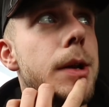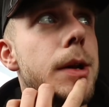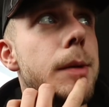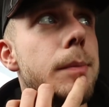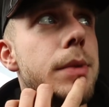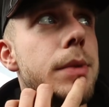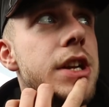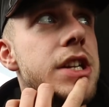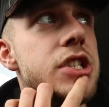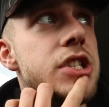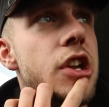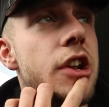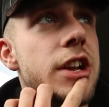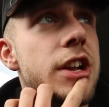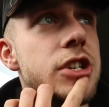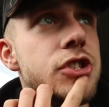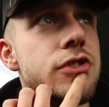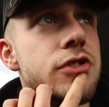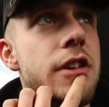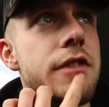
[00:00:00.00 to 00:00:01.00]
But it's not
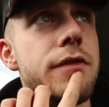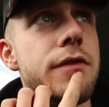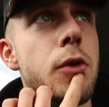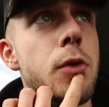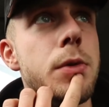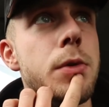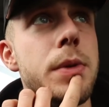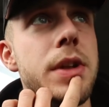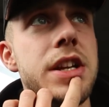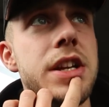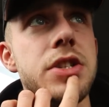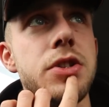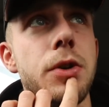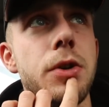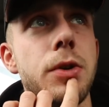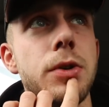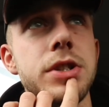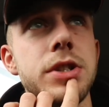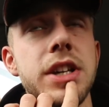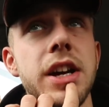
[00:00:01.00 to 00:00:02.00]
that straightforward with this
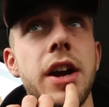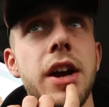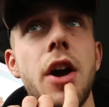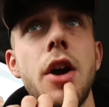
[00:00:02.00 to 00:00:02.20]
Corsa.